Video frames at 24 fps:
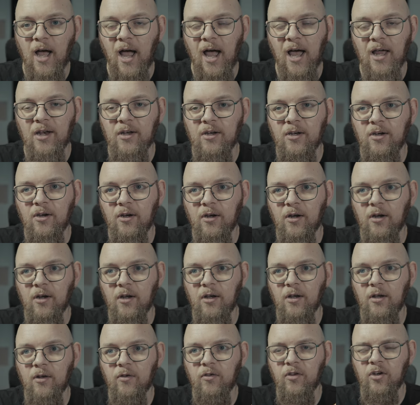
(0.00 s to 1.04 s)
and
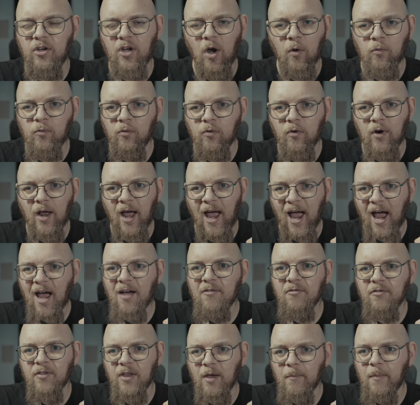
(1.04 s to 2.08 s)
they don't
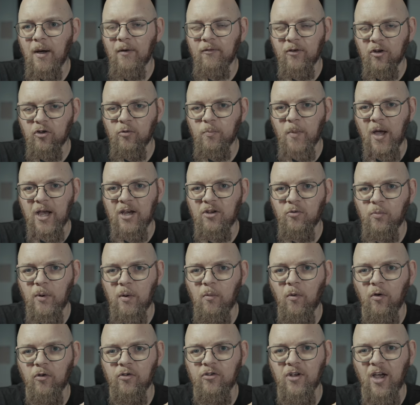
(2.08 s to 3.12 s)
have the amount of space we
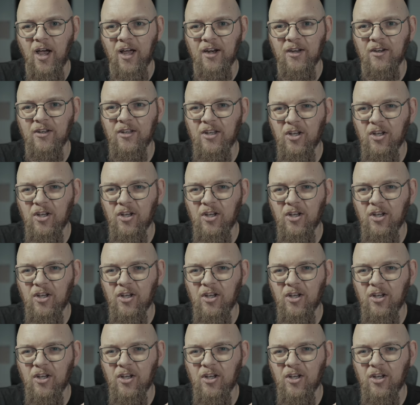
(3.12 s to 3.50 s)
once had.